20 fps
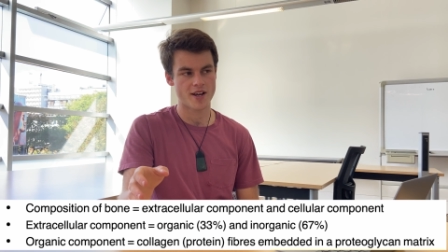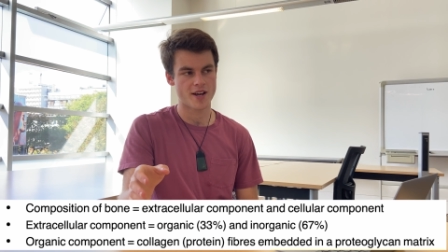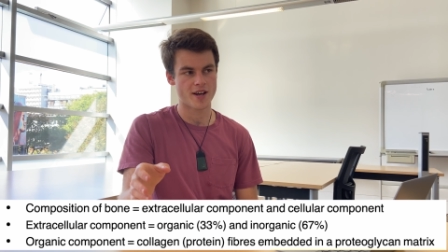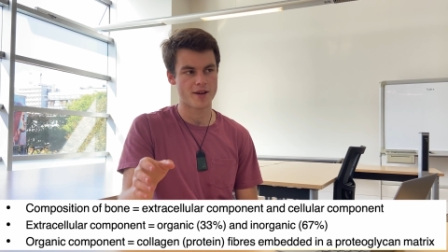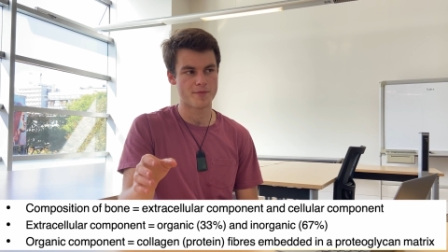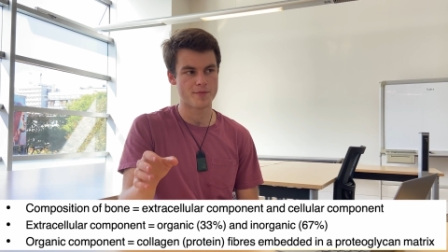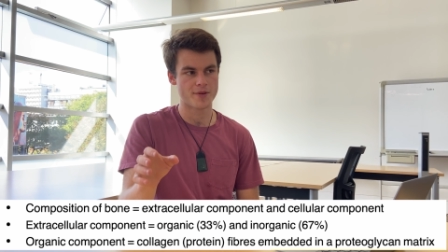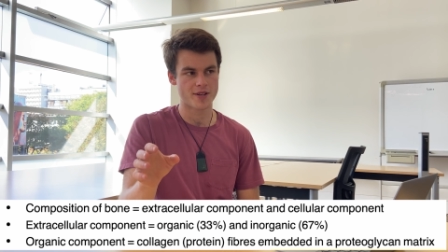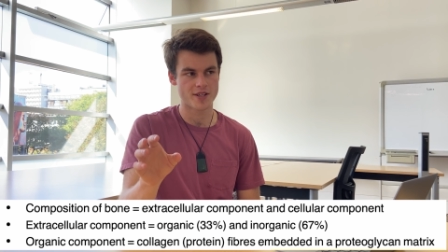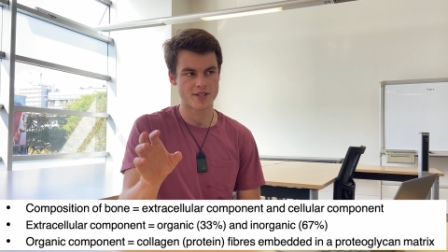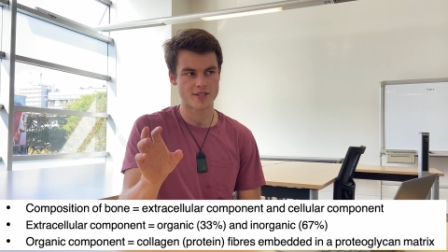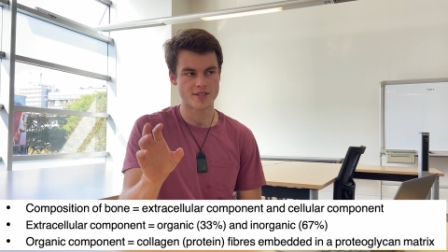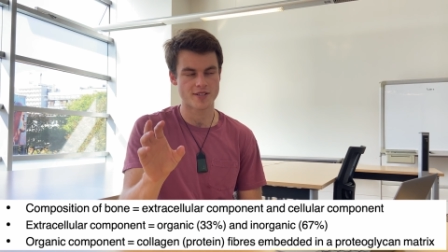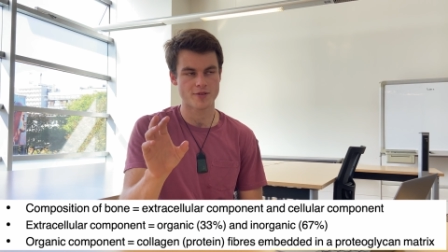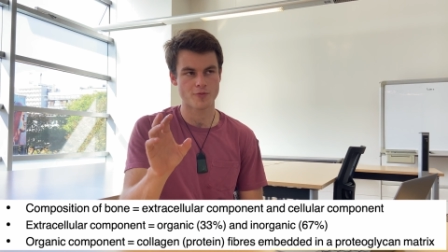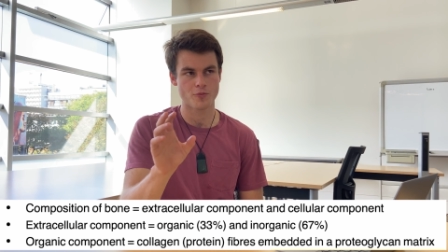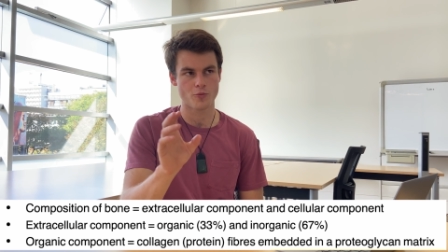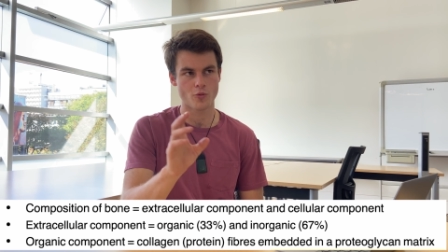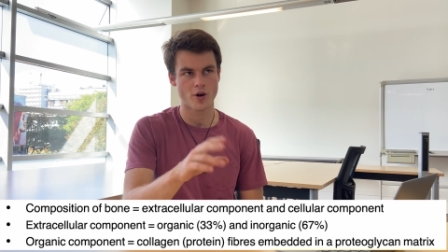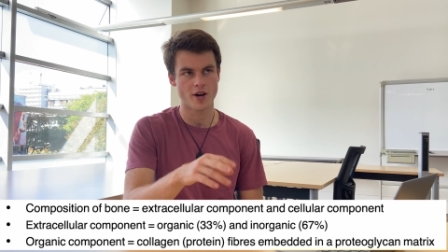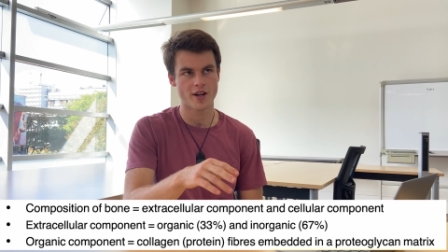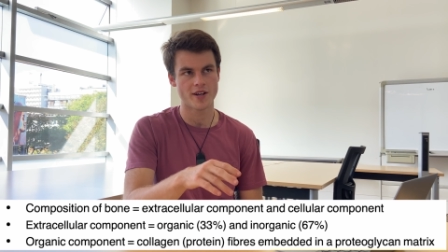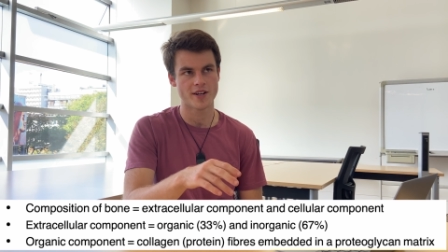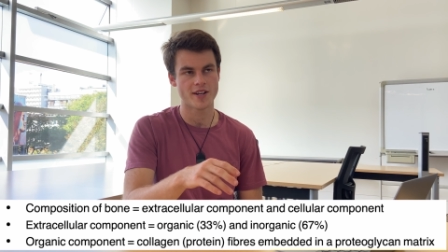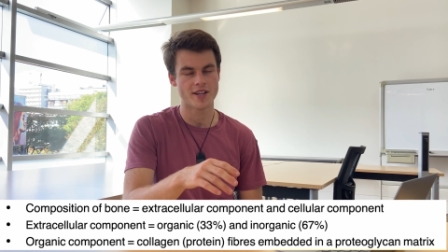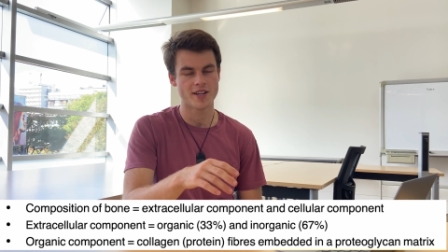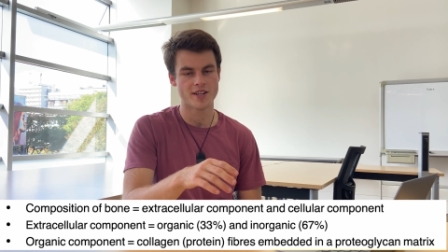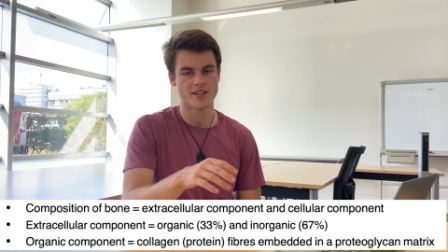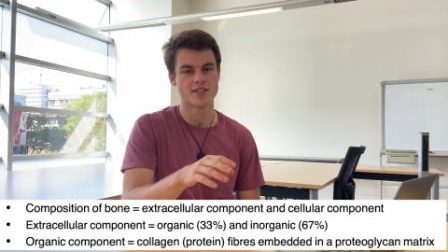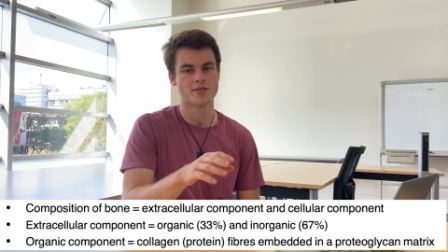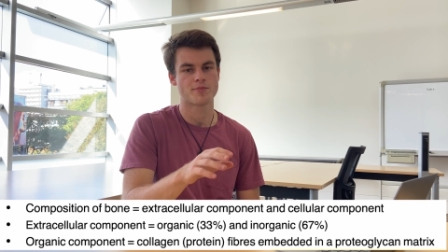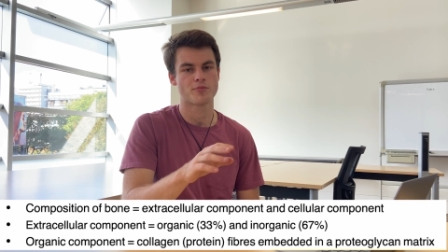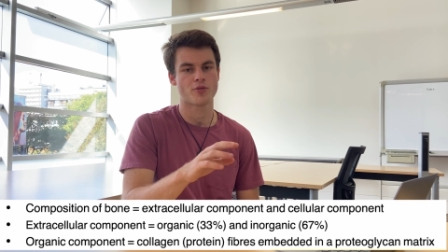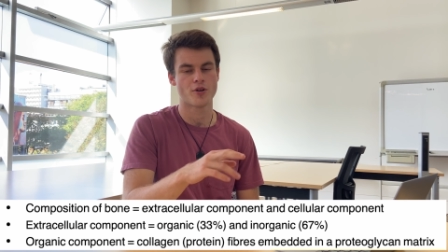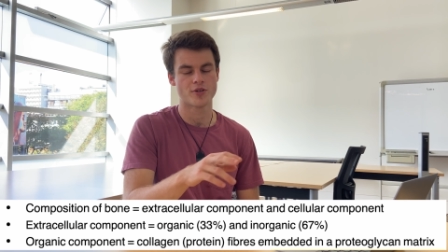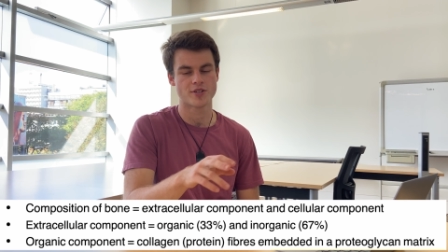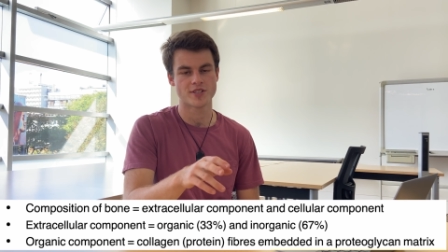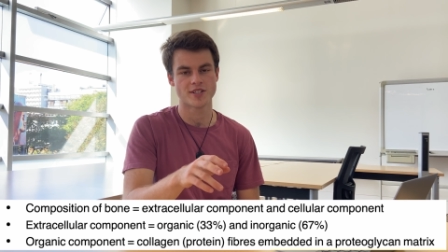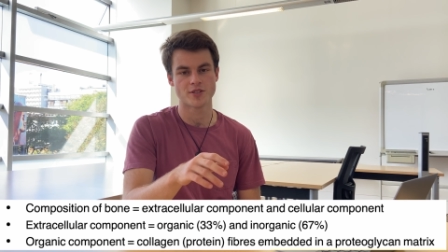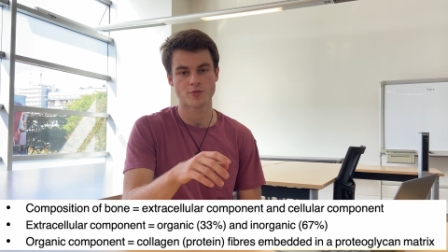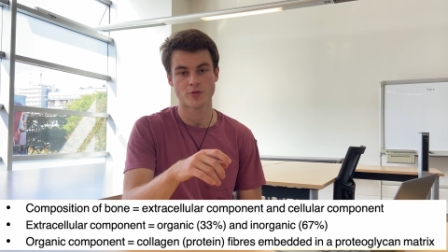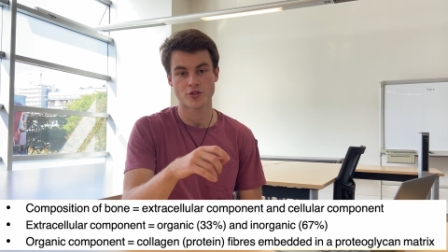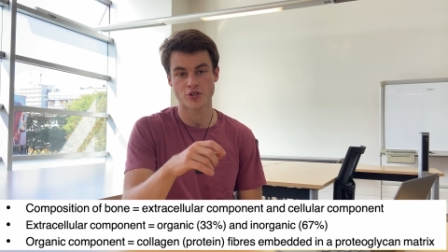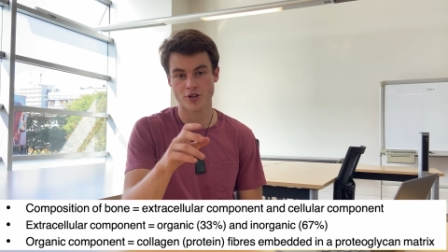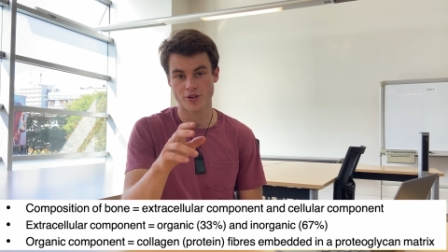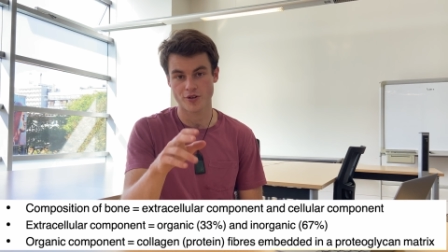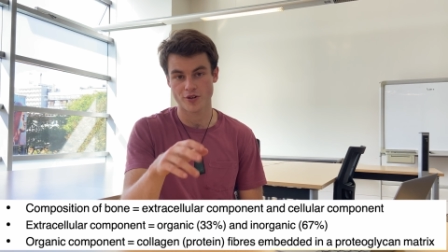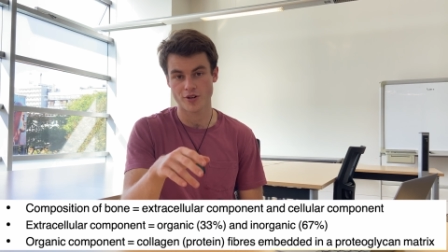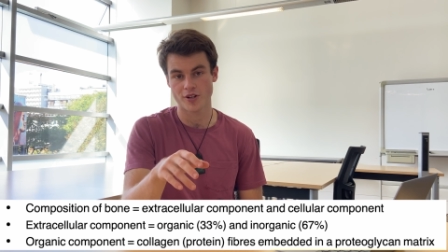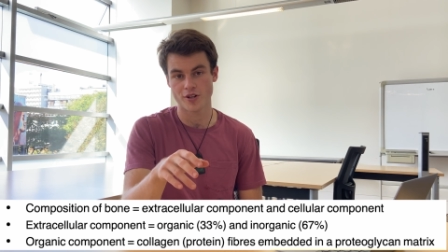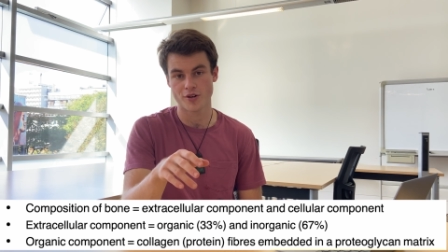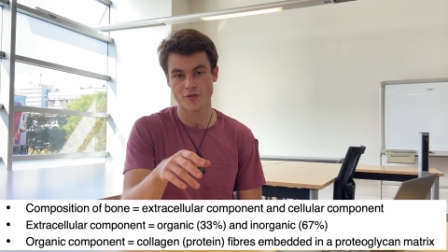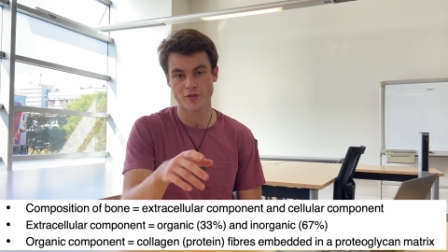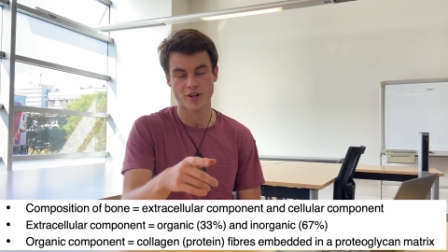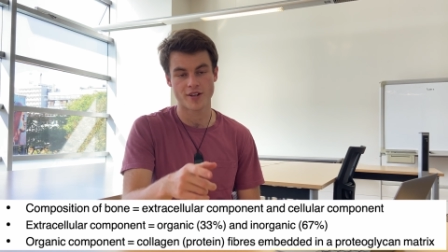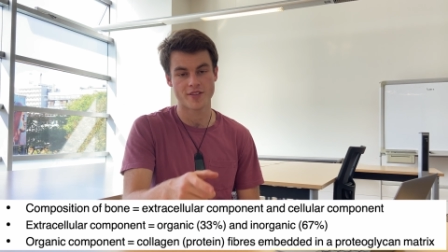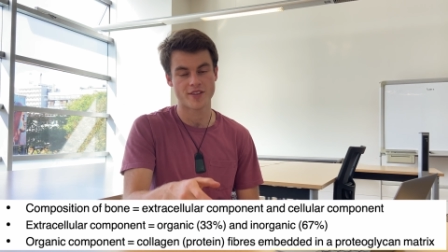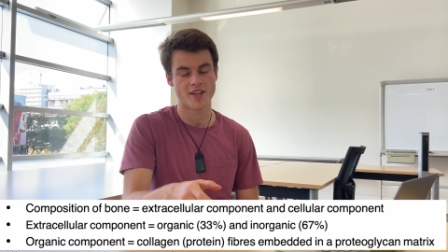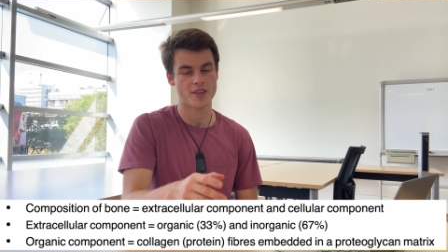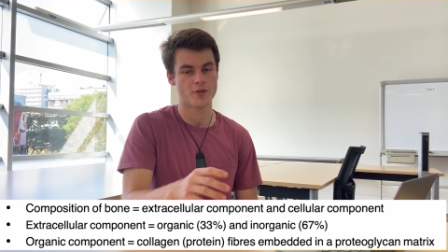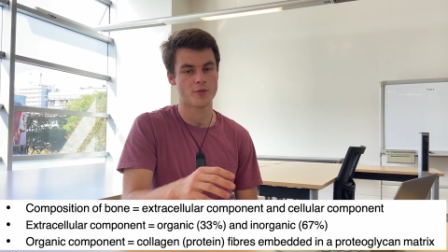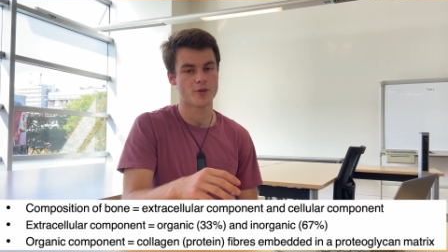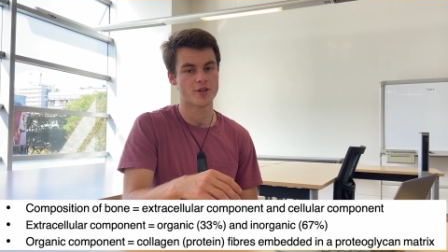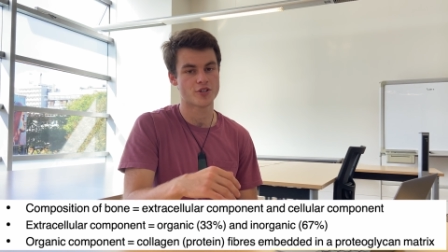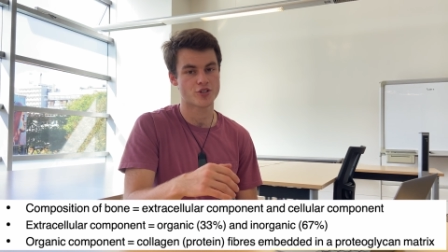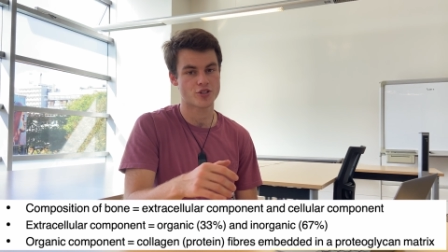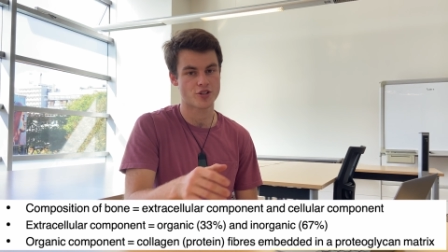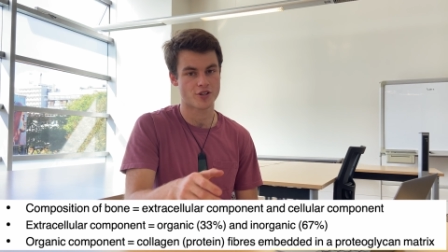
Uh, because one is proteins with sugar all over it and the other one is